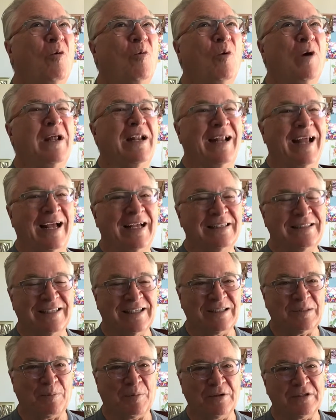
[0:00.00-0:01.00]
what has
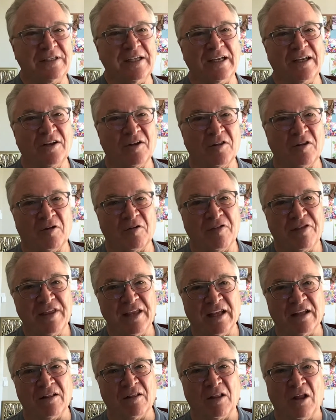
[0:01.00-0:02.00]
this particular
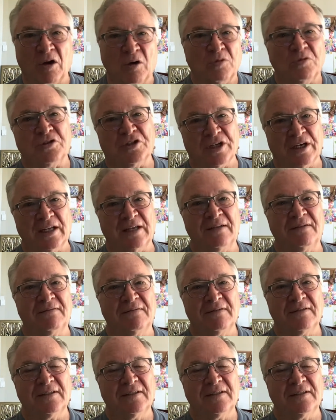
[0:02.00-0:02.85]
theologian